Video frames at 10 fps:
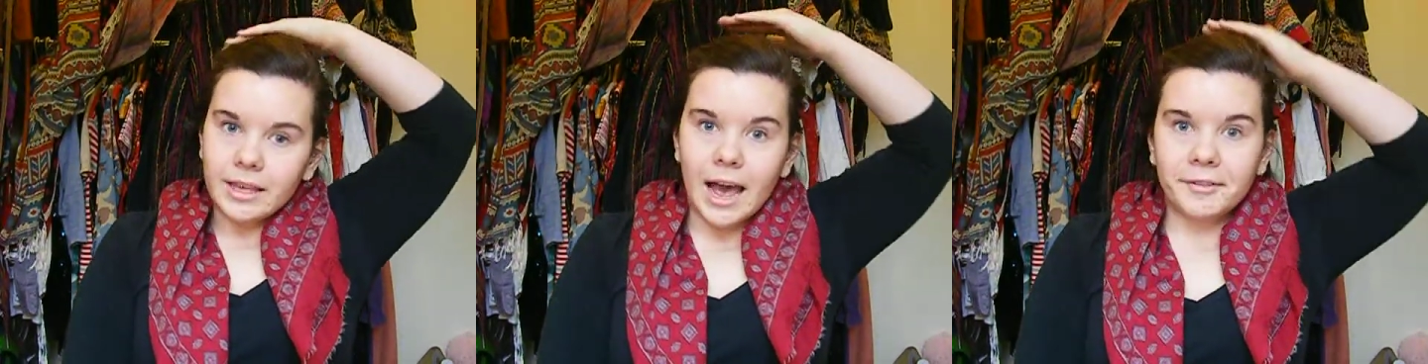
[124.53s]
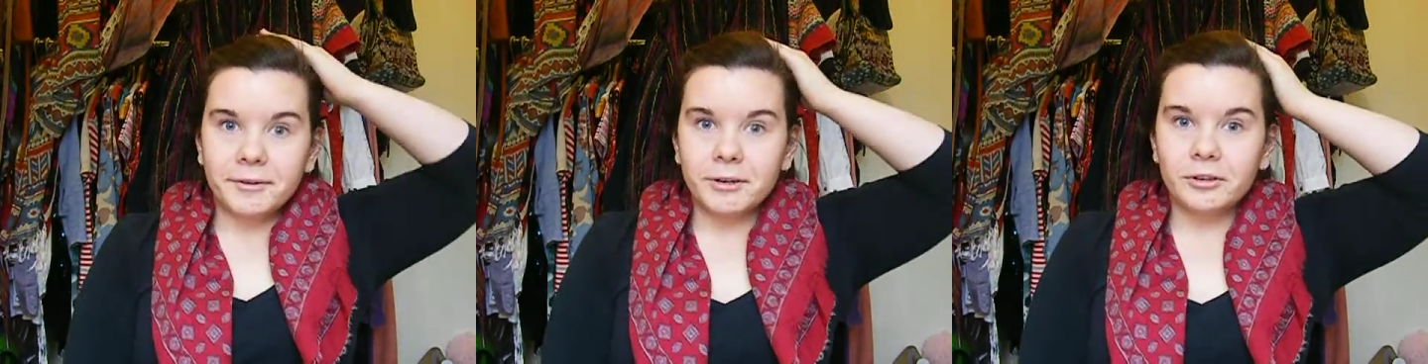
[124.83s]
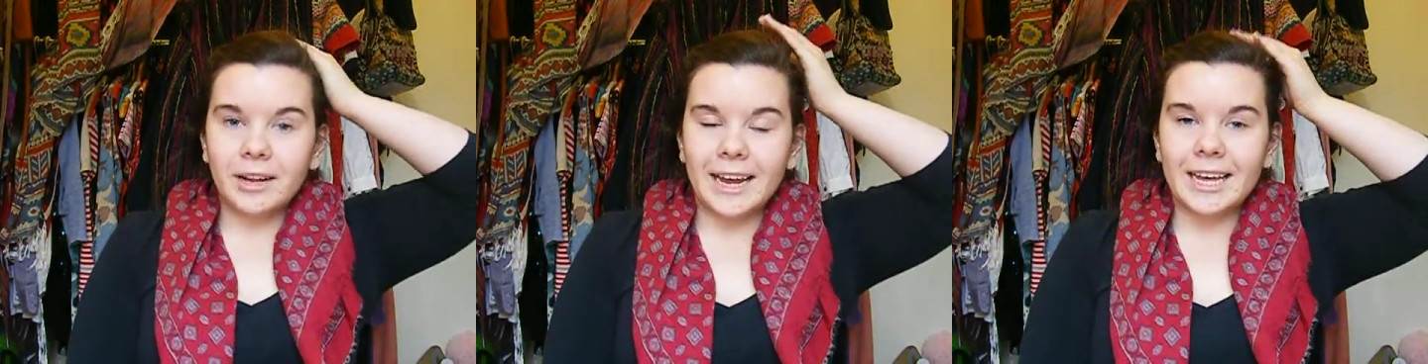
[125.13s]
Yeah, the
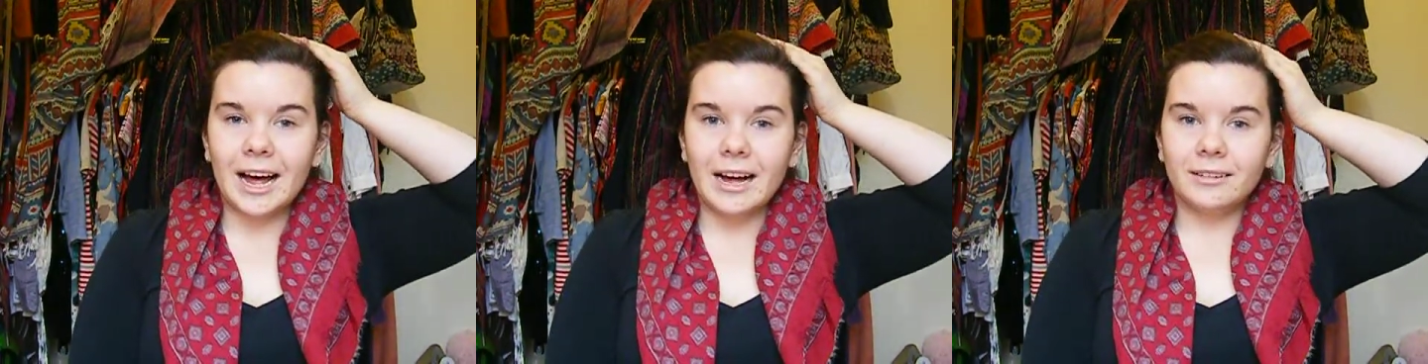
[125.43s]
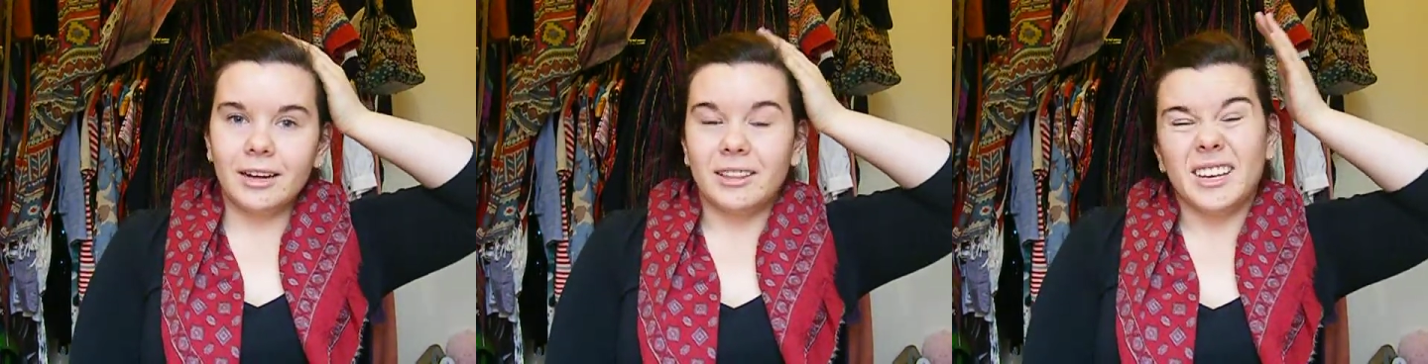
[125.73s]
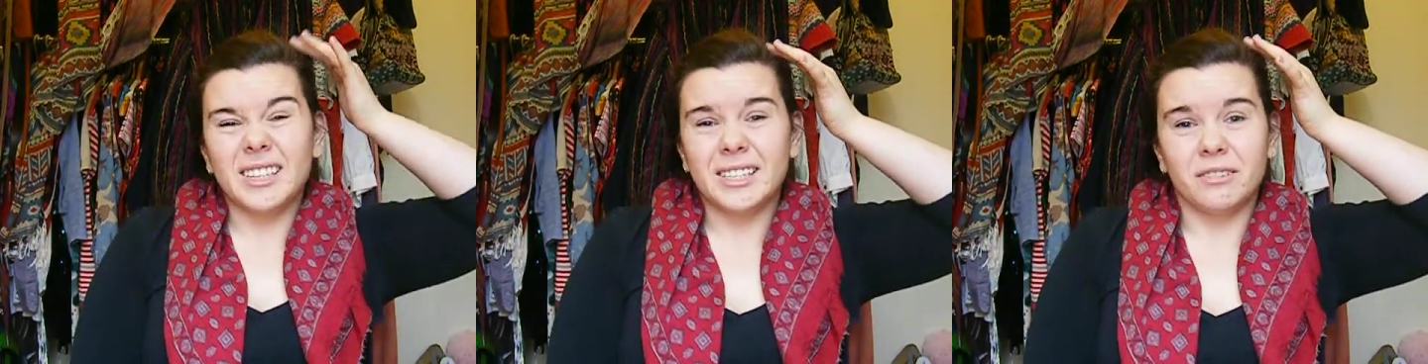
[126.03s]
original, like, I
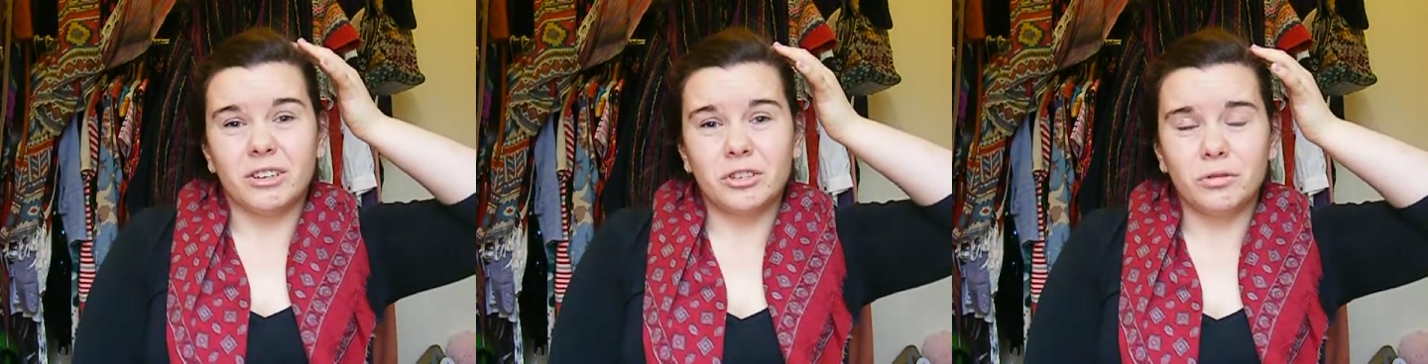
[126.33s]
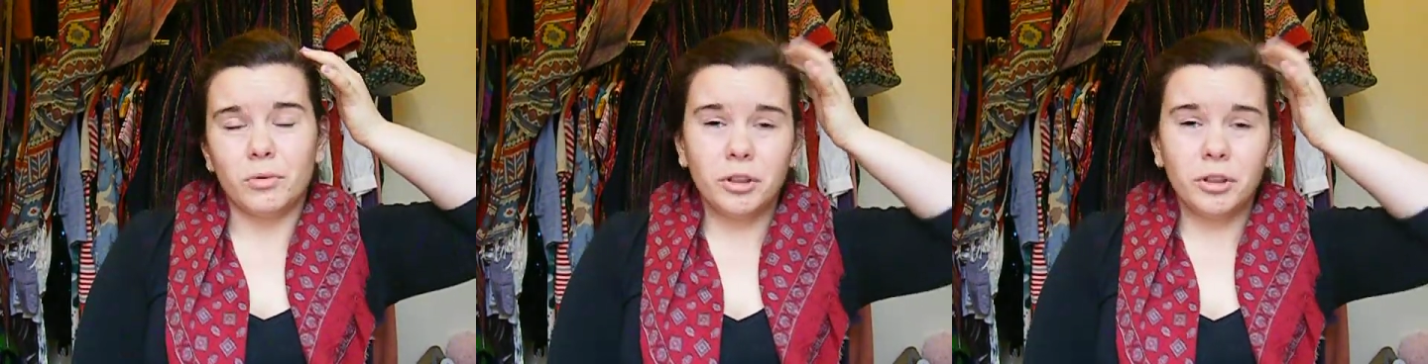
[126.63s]
think it's the original.